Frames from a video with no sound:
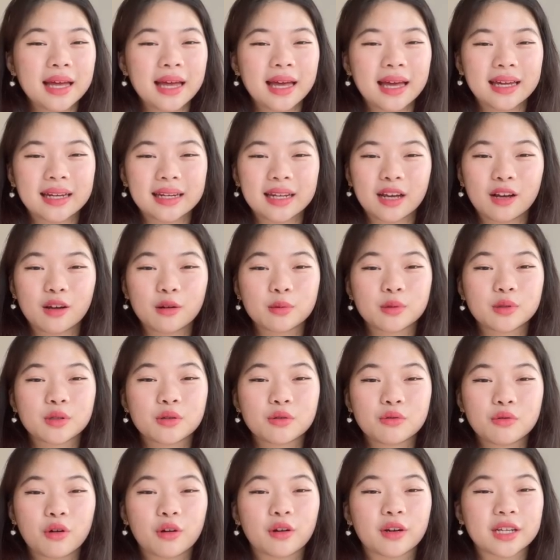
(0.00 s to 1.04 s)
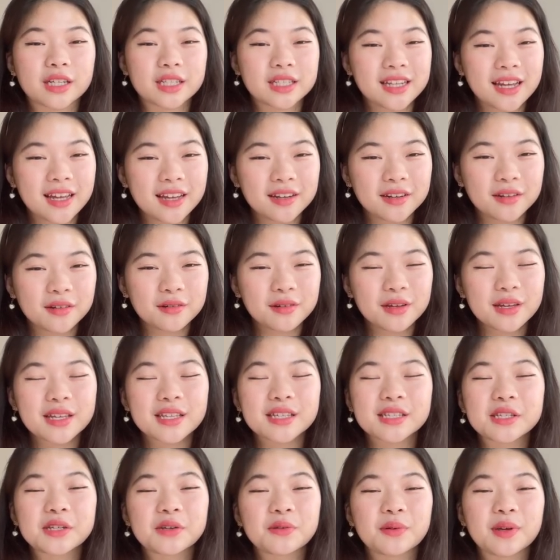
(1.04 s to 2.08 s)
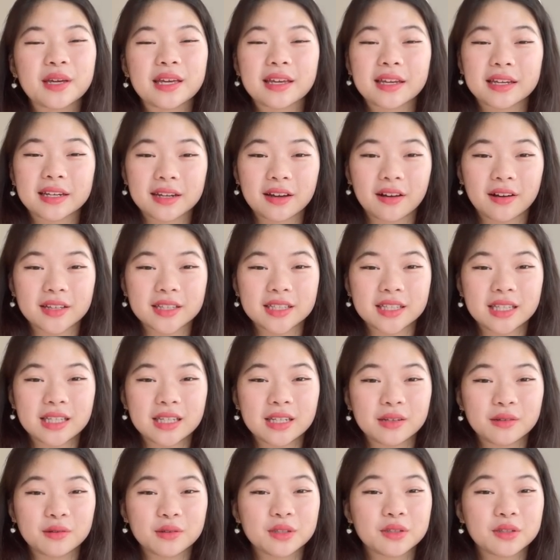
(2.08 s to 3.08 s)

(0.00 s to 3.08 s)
and helps to grow the channel so we can continue